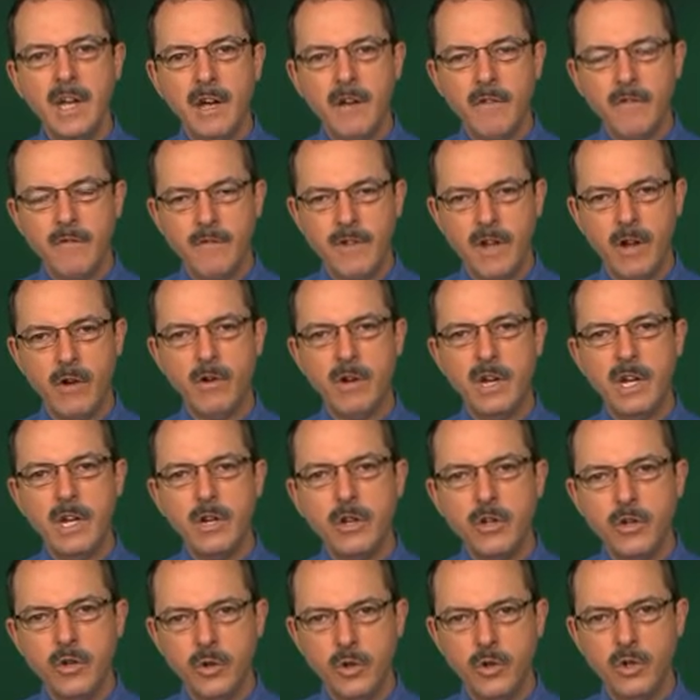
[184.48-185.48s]
a very
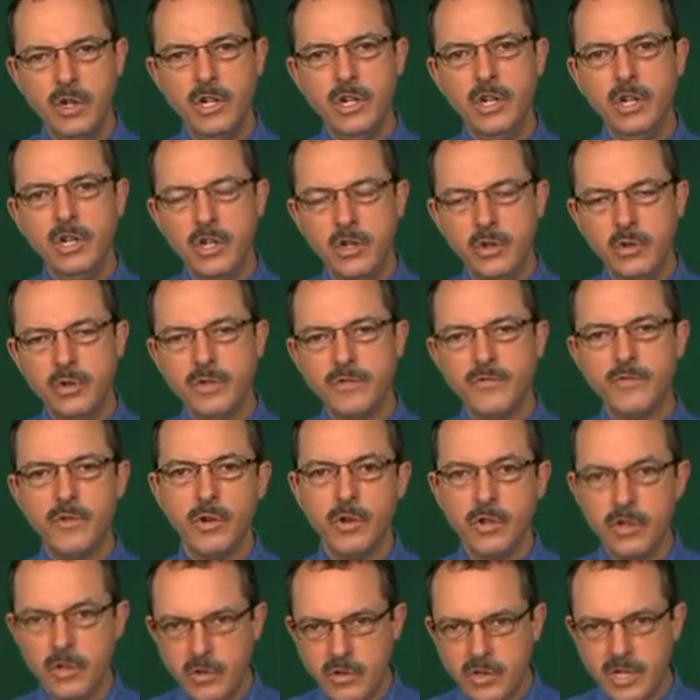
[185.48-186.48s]
good,
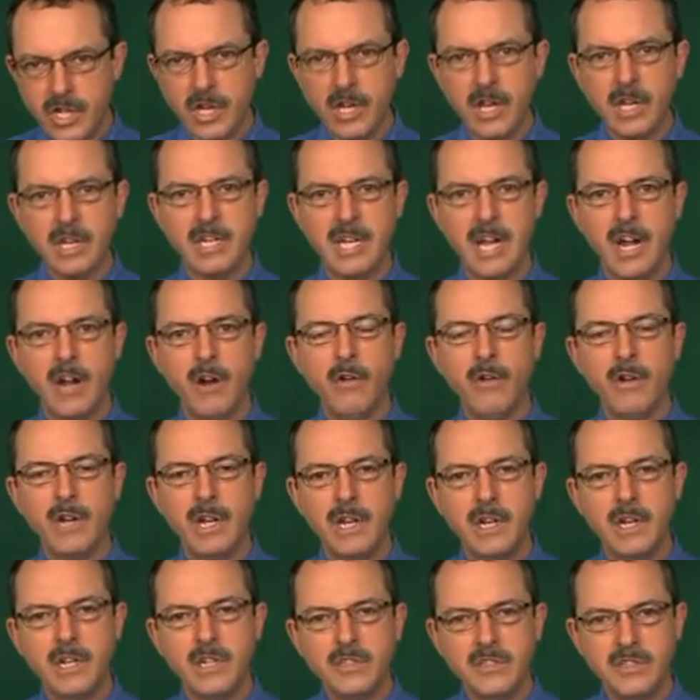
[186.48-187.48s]
useful,
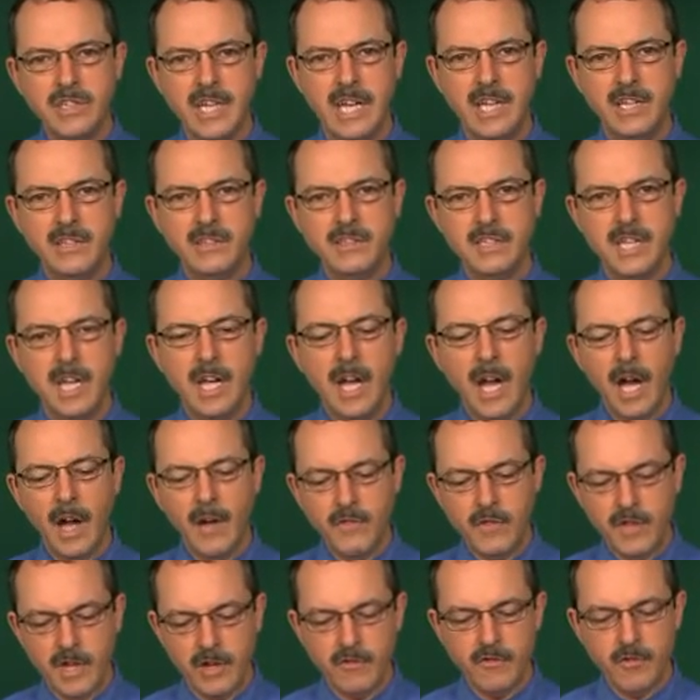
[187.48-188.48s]
utilitarian sense
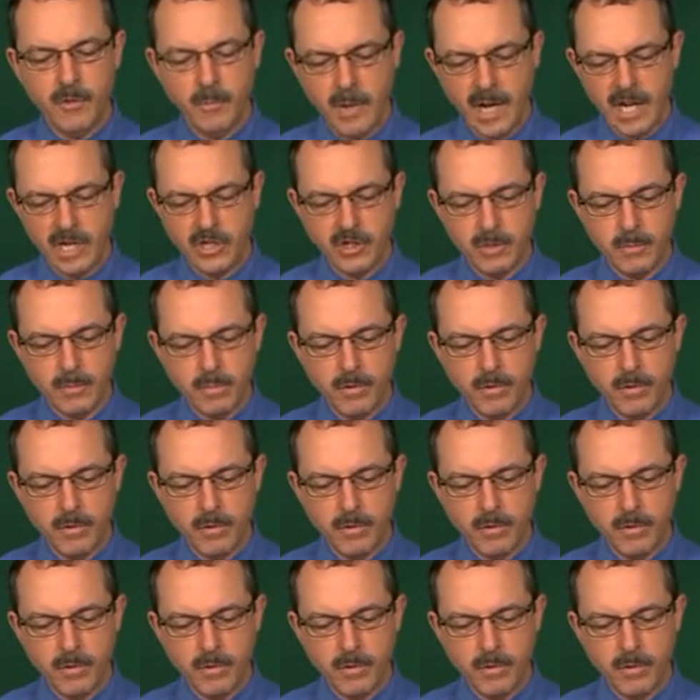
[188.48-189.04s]
of the information